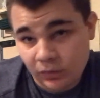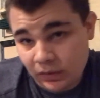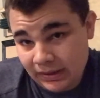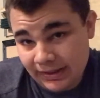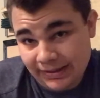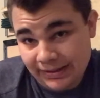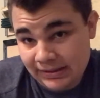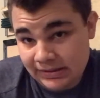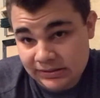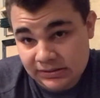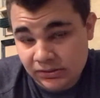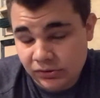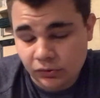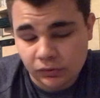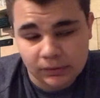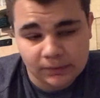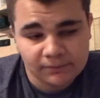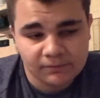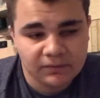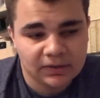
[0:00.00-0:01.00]
what it is so you
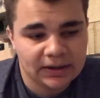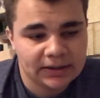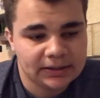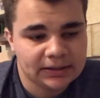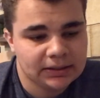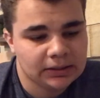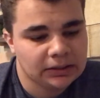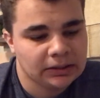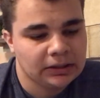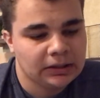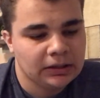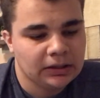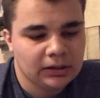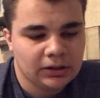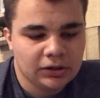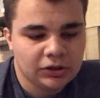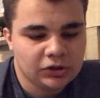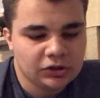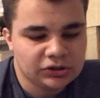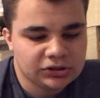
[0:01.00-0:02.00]
can find it
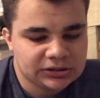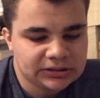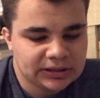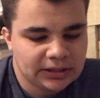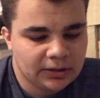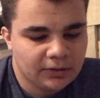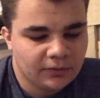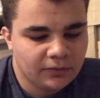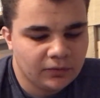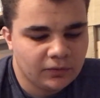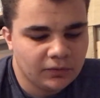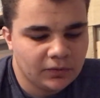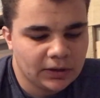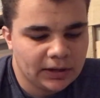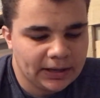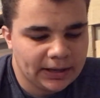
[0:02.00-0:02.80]
yourself.